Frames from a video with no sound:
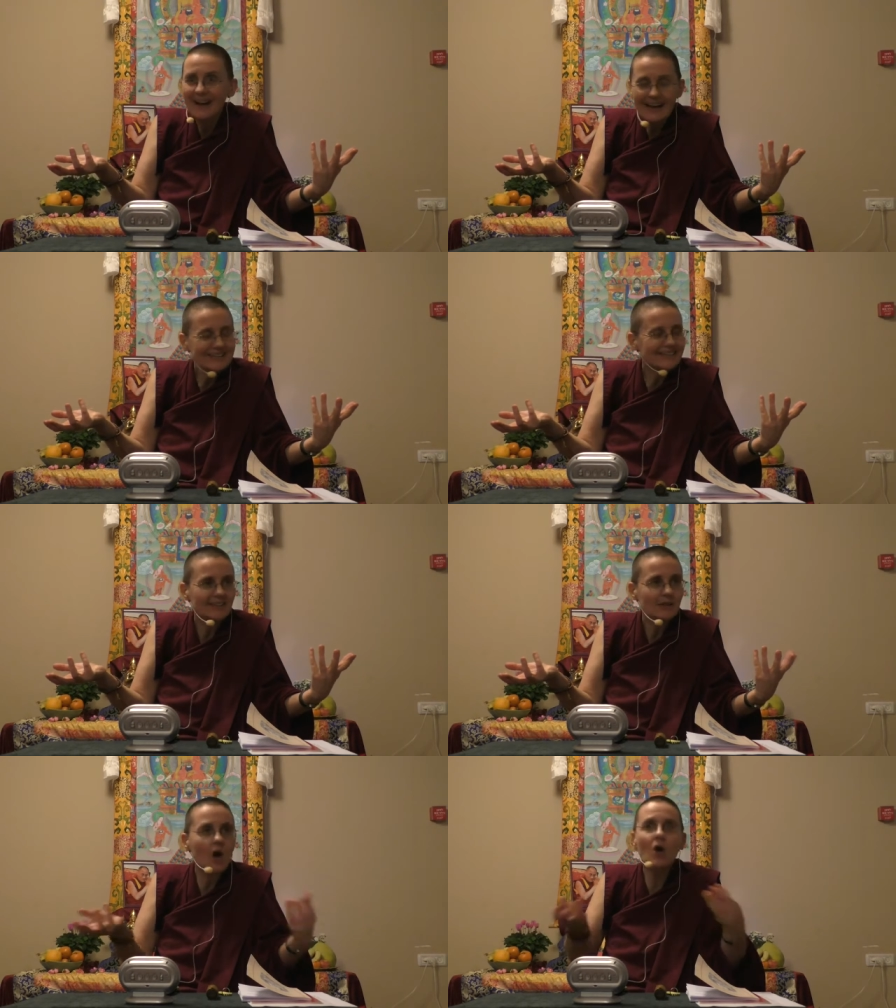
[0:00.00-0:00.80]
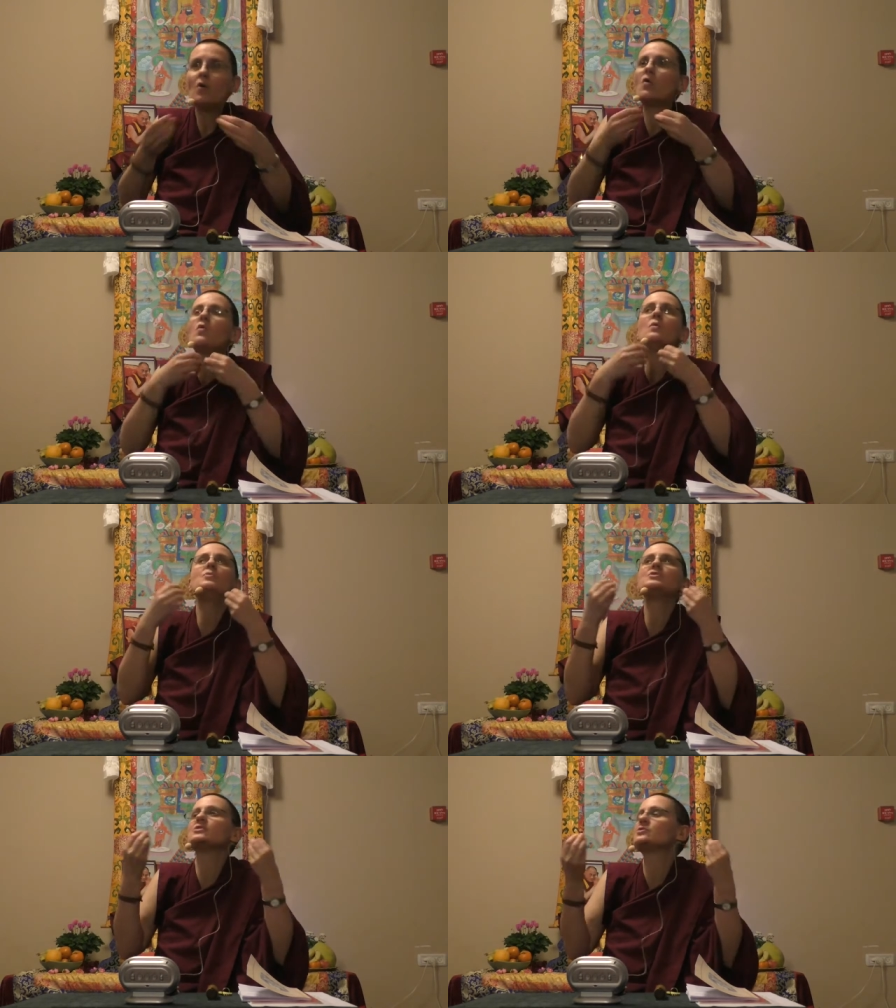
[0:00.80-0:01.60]
right? oh,
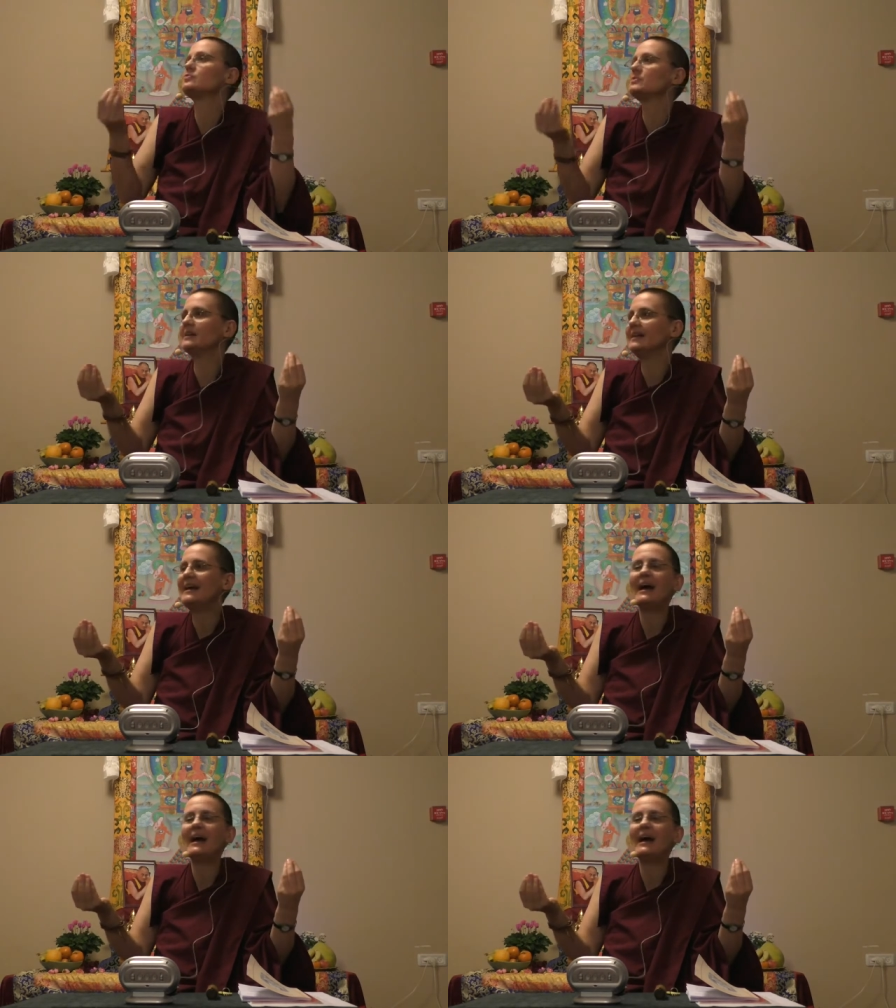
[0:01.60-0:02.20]
hummus is the real.